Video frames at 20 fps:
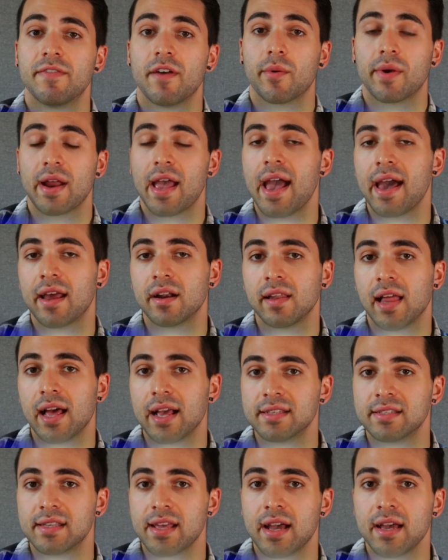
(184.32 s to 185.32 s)
If I were to
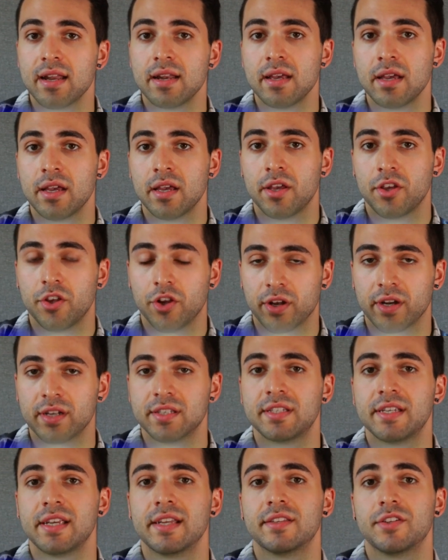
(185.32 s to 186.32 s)
analyze that, you're going
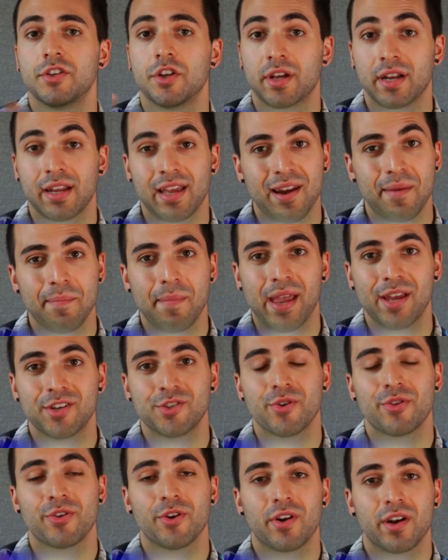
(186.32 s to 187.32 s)
to get a
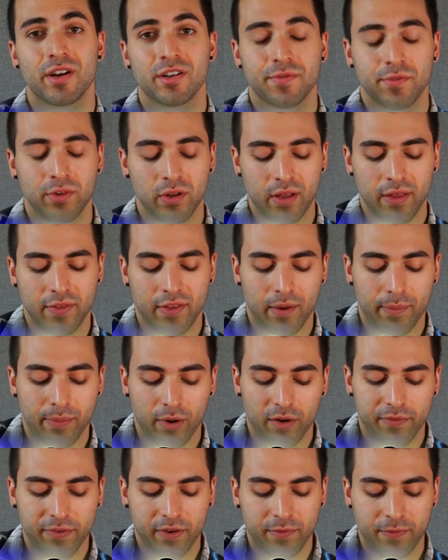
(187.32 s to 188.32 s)
major third interval and then a
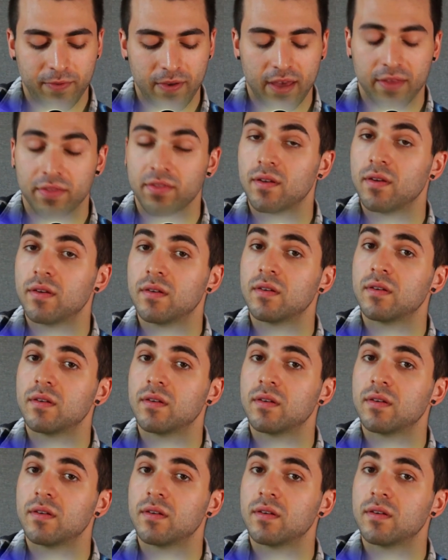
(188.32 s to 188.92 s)
perfect fifth.